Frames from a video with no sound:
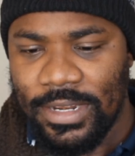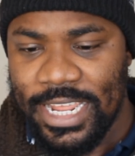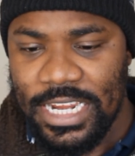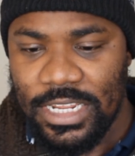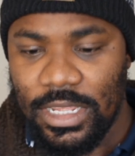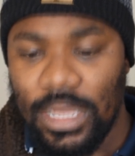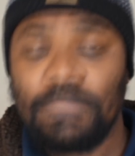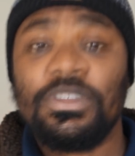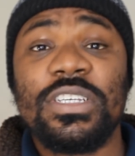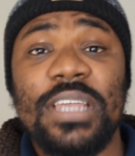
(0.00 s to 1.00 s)
lady,
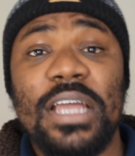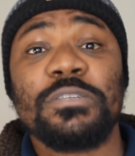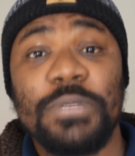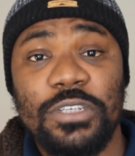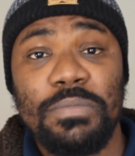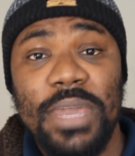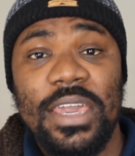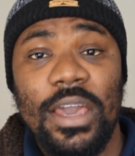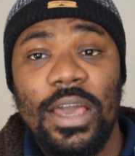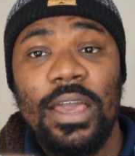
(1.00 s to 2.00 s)
and she's asked me to
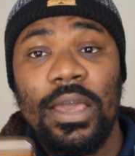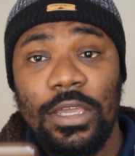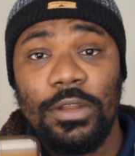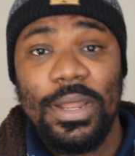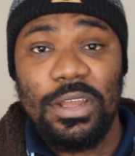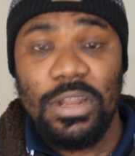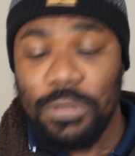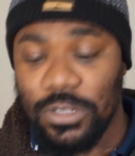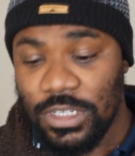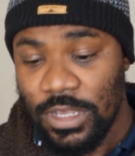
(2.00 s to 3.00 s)
make her, you know,
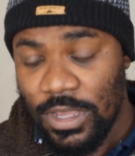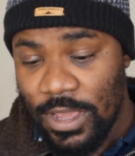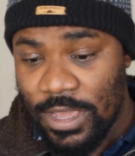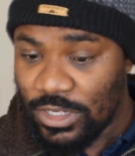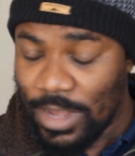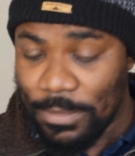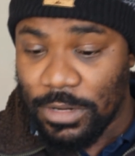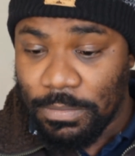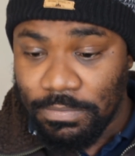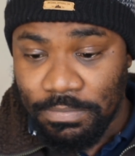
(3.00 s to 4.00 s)
anonymous. So I'm
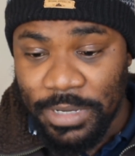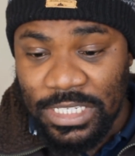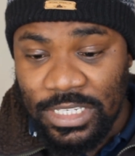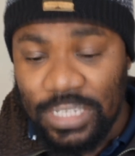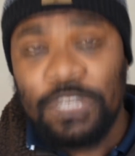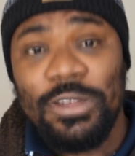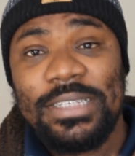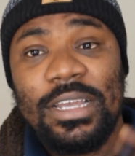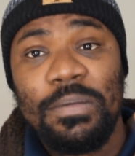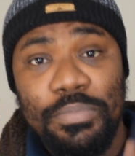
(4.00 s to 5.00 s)
gonna basically try
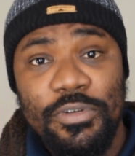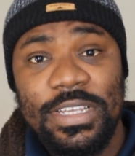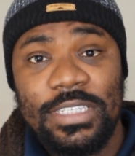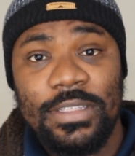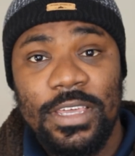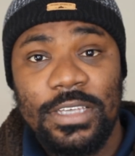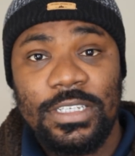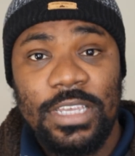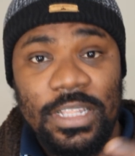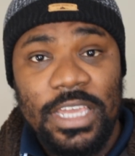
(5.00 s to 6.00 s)
to compress
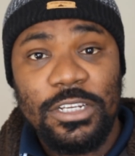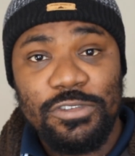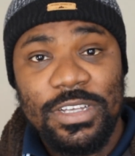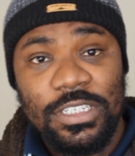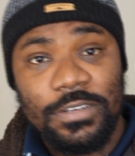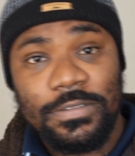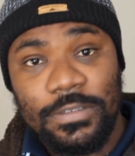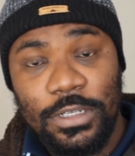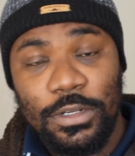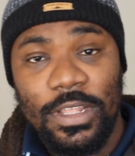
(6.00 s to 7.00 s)
this in the interest of,
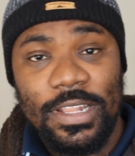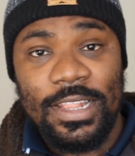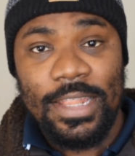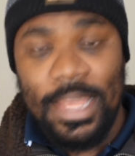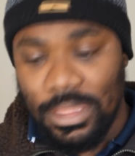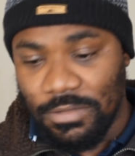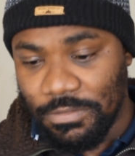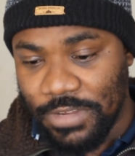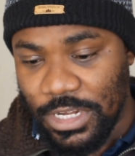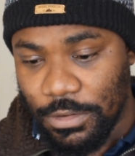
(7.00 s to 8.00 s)
you know, the length of
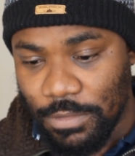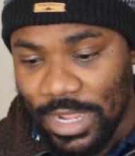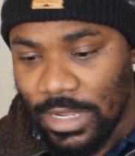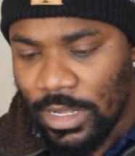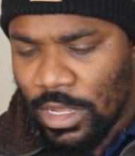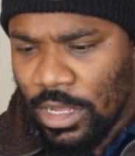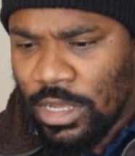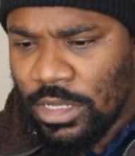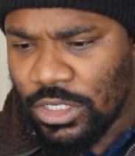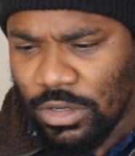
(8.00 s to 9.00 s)
the video, right?
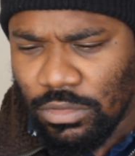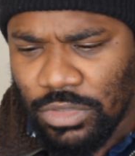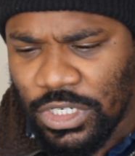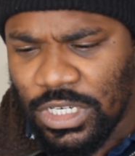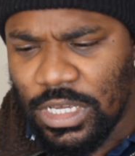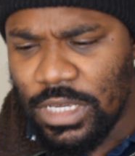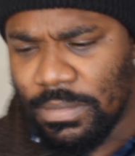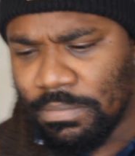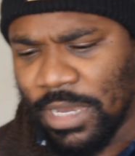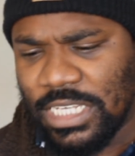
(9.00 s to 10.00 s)
So
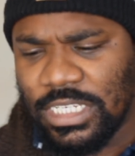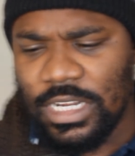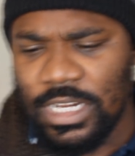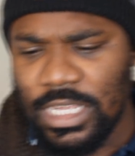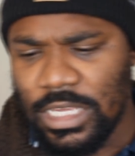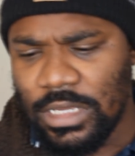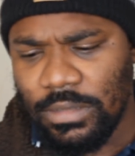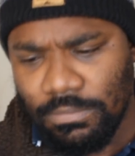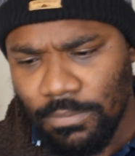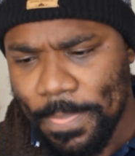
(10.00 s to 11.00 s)
she
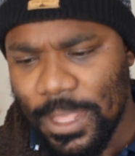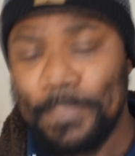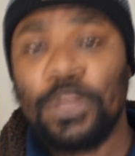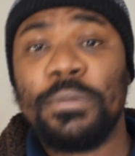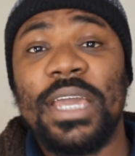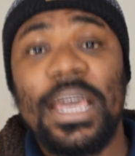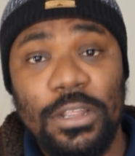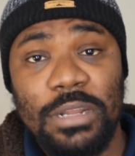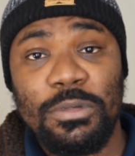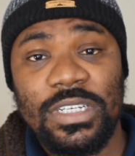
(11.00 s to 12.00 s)
basically, I'm gonna make her
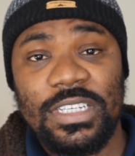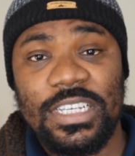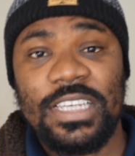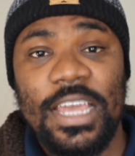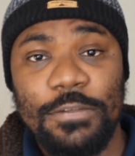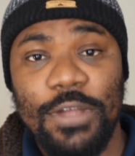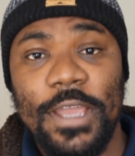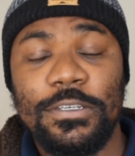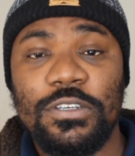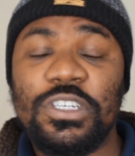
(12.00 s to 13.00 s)
anonymous, as I said,
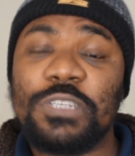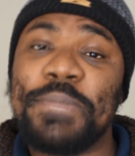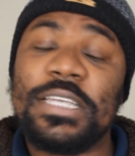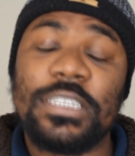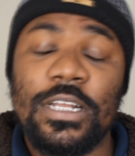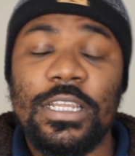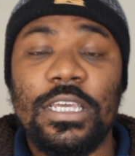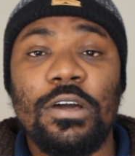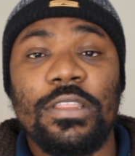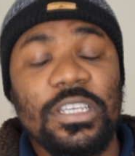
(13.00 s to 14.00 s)
right? So she's basically
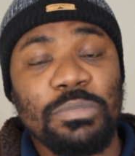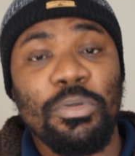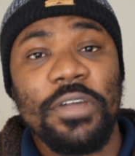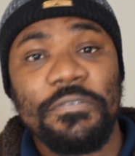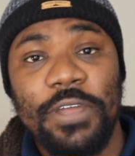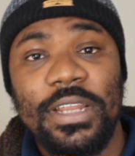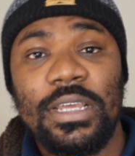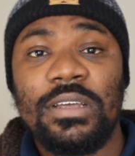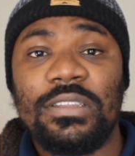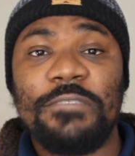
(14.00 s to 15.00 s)
got this boyfriend.
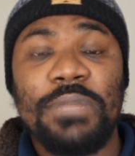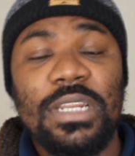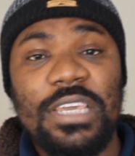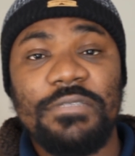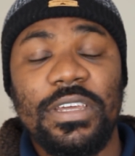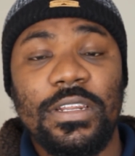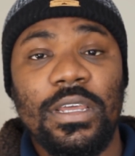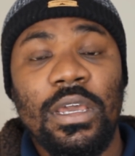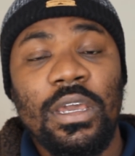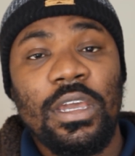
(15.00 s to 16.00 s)
They've been living